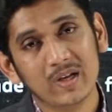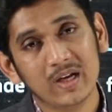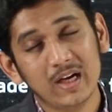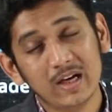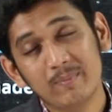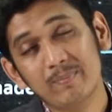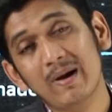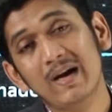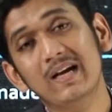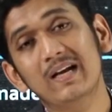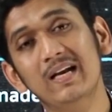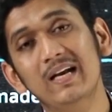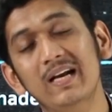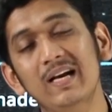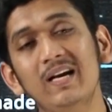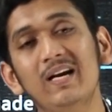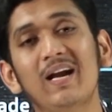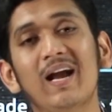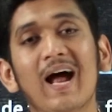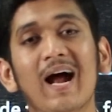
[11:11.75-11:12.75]
It might
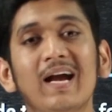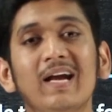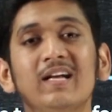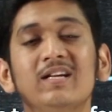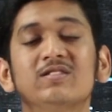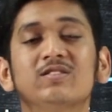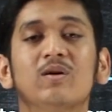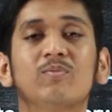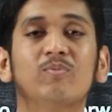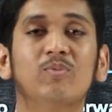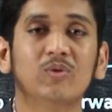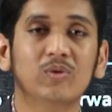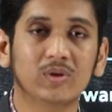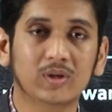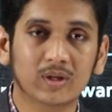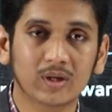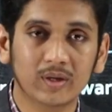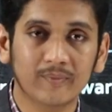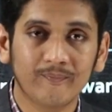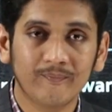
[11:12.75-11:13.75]
lead landing
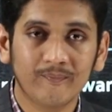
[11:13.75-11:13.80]
support,